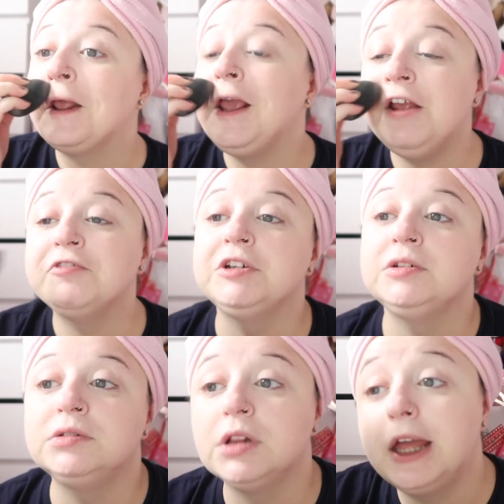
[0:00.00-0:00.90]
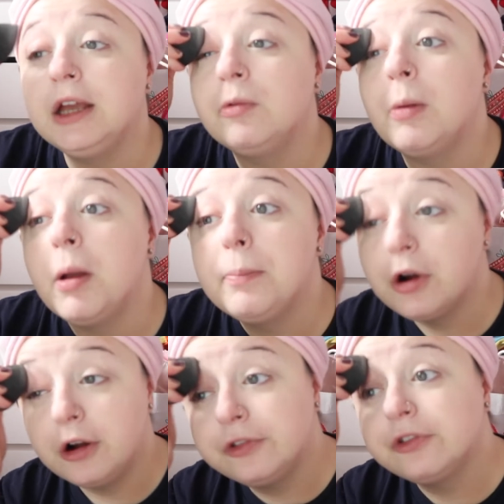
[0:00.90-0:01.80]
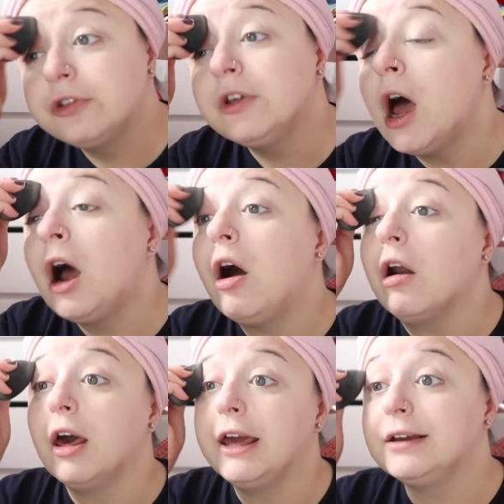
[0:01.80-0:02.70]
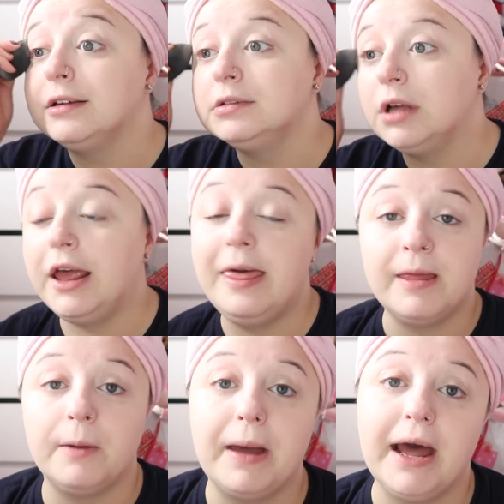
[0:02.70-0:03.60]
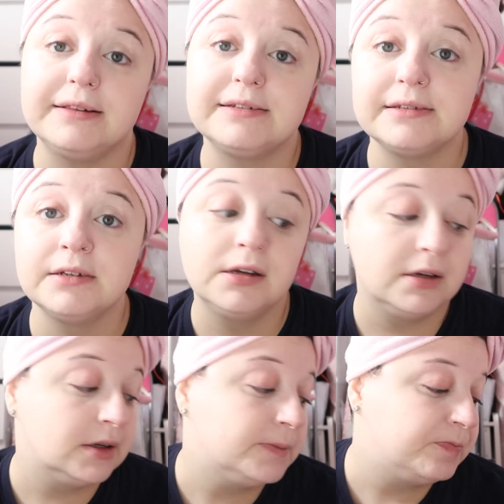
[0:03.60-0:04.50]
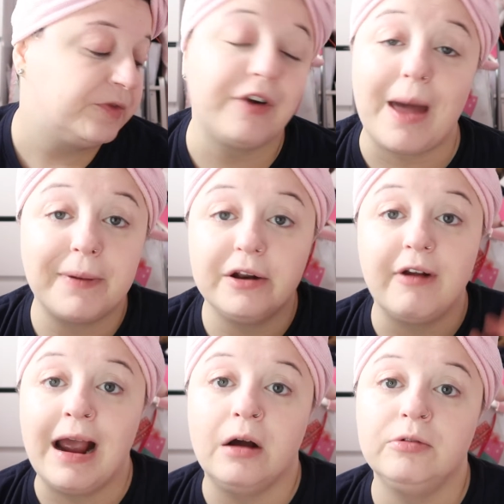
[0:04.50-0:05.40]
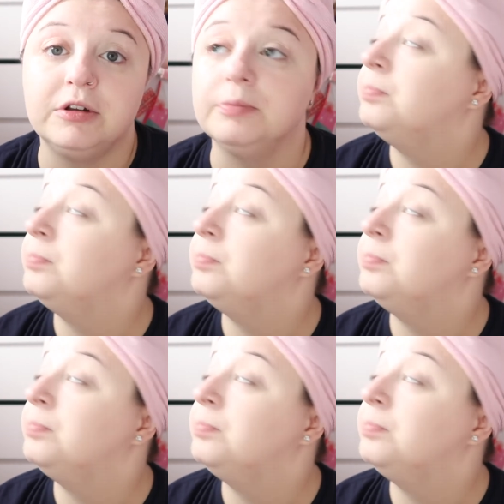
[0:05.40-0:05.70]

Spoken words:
Even like when my birds are like in their beds flapping around and